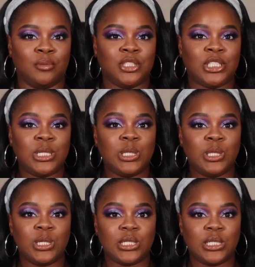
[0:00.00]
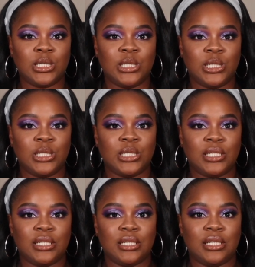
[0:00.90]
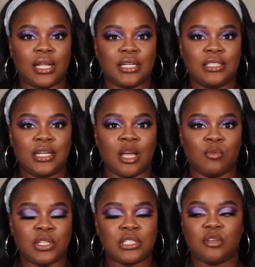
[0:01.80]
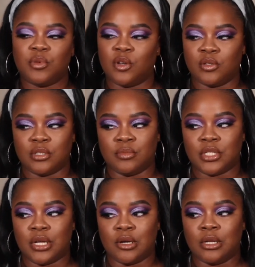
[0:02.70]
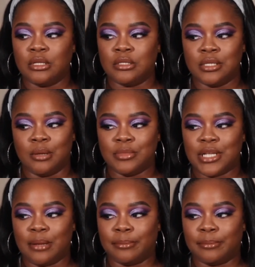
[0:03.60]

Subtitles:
She looked like she had been sipping on a little something.